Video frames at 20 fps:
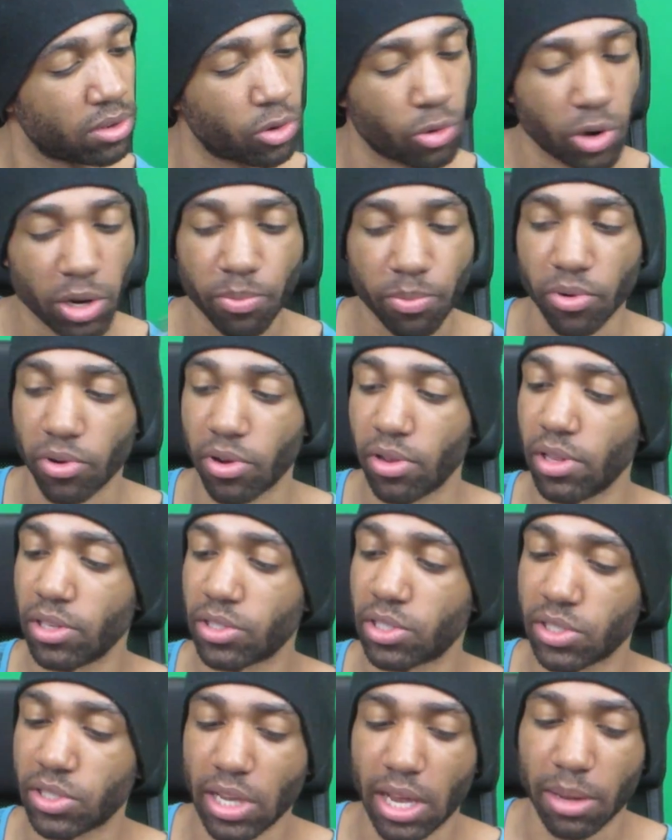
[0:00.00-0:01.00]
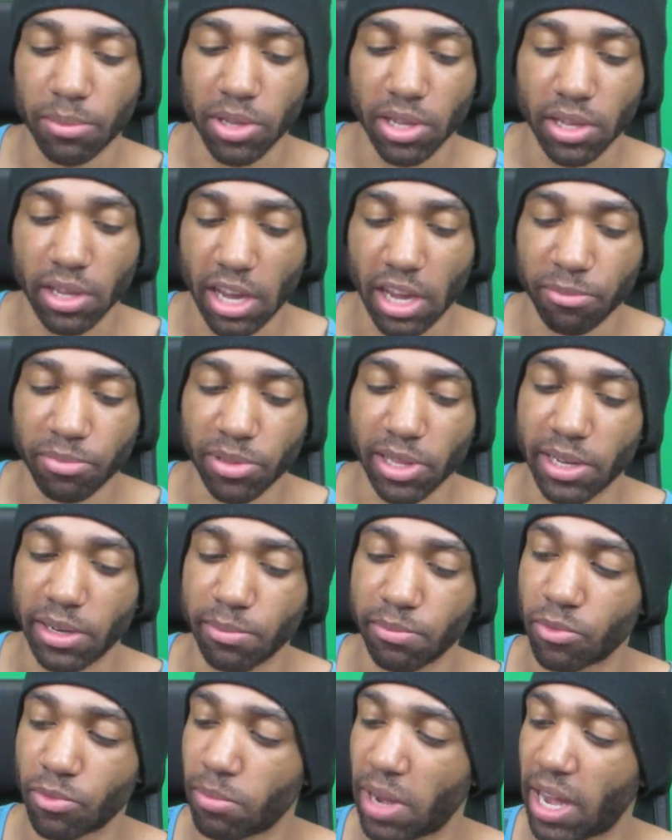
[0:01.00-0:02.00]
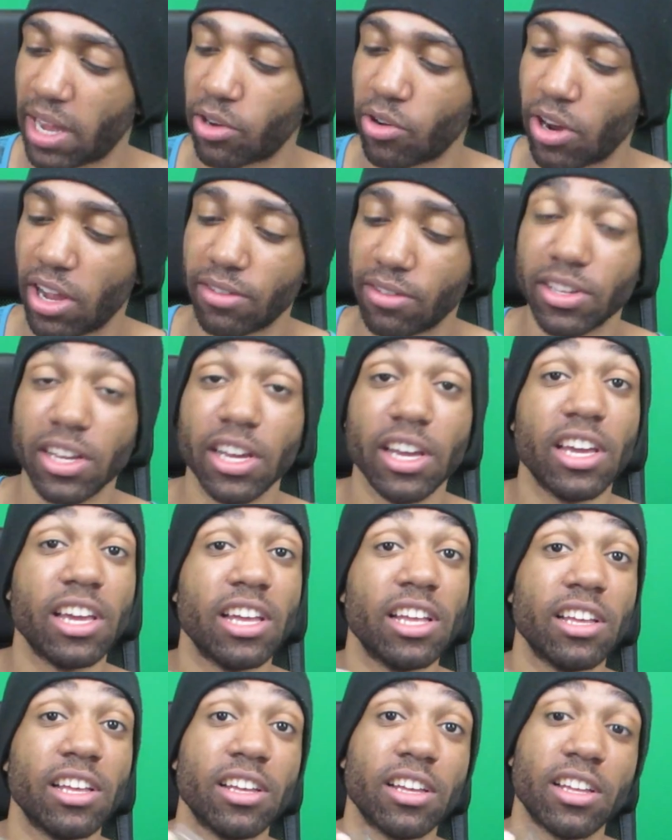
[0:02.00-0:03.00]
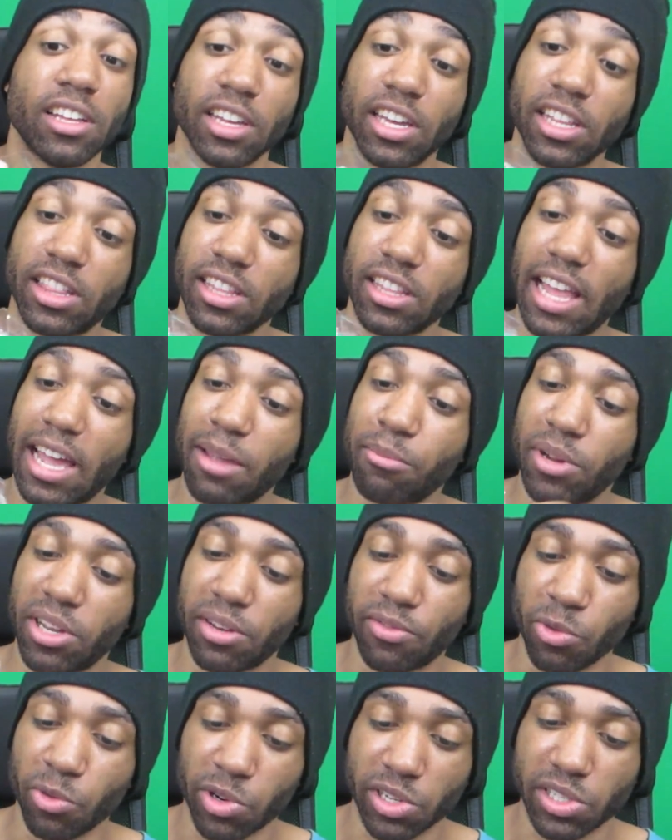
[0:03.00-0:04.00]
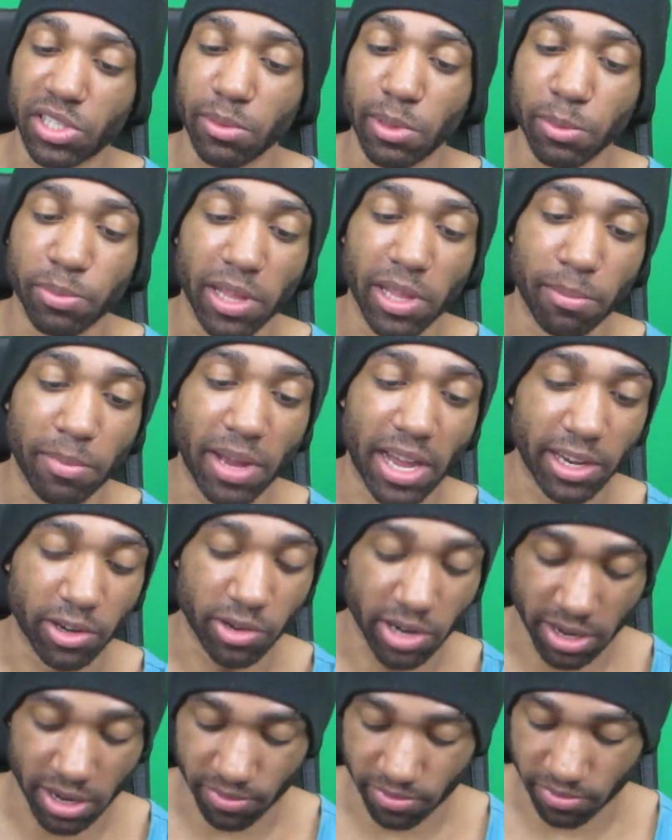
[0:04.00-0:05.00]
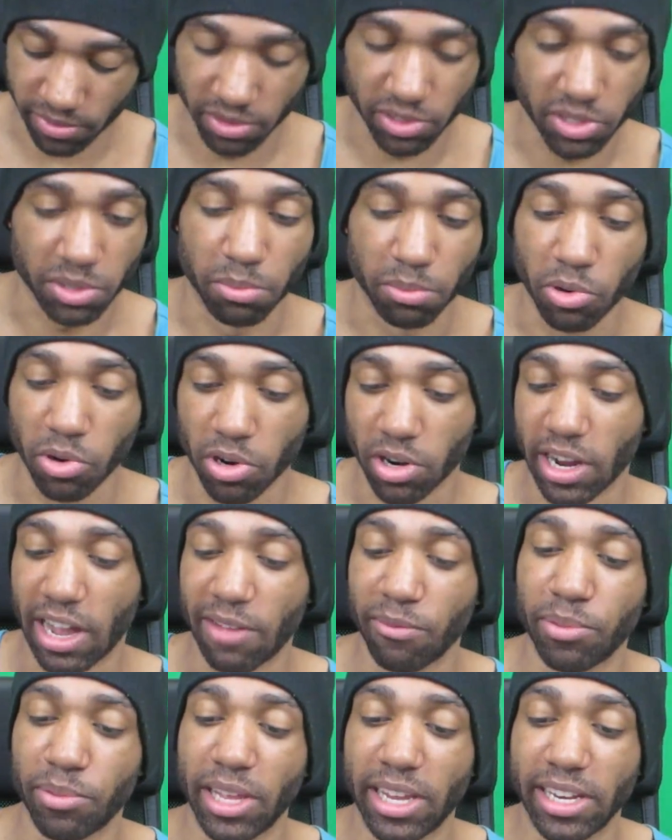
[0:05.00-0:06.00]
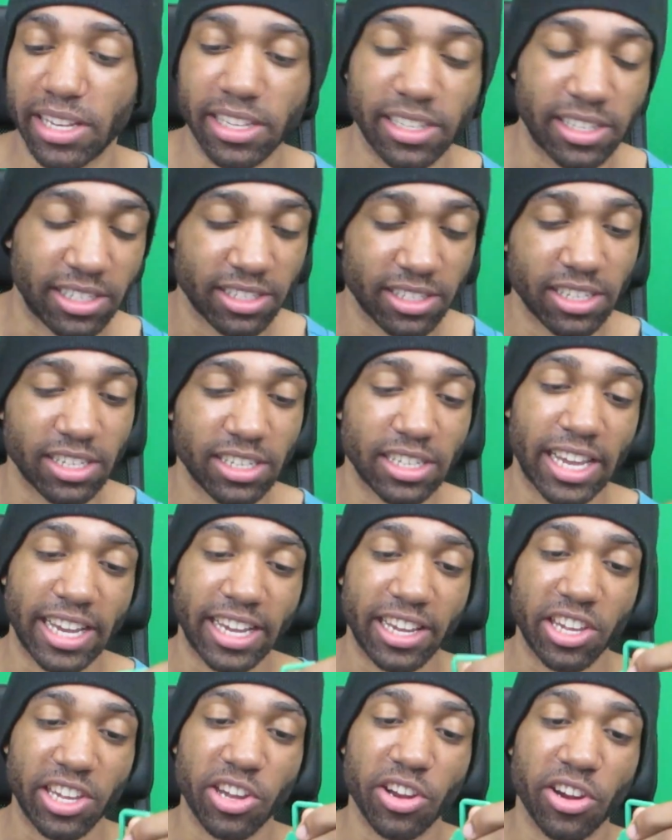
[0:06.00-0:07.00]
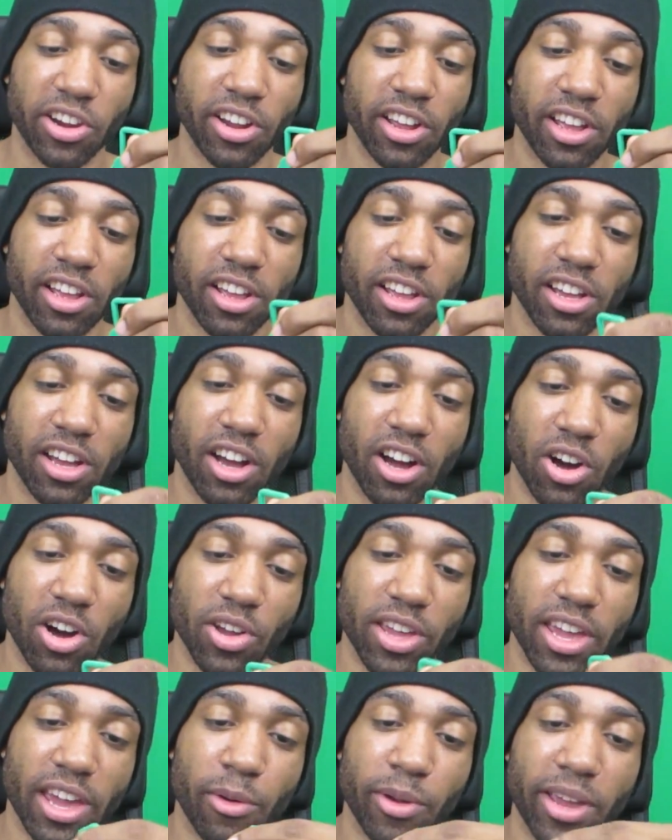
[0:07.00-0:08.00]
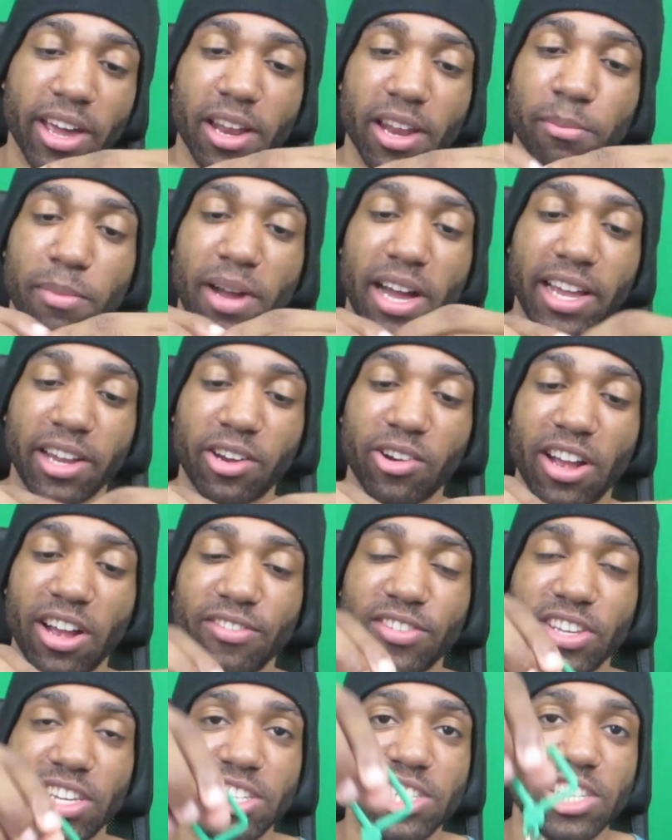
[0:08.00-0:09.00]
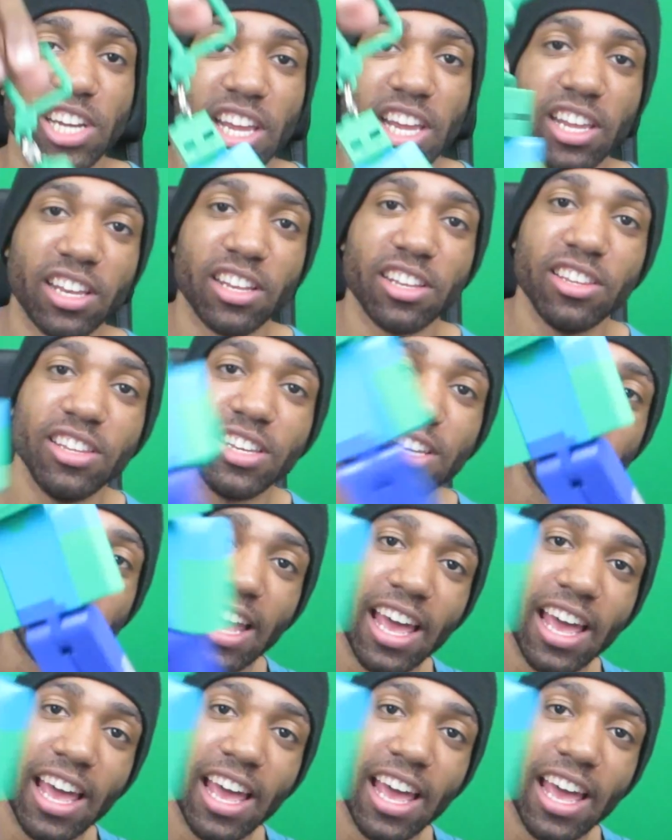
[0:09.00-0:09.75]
Creeper, it's a zombie. I played Minecraft. Hit the like button if you want to see me play Minecraft some more. I haven't played it in like a year. Oh yeah, we got a Minecraft keychain. Look at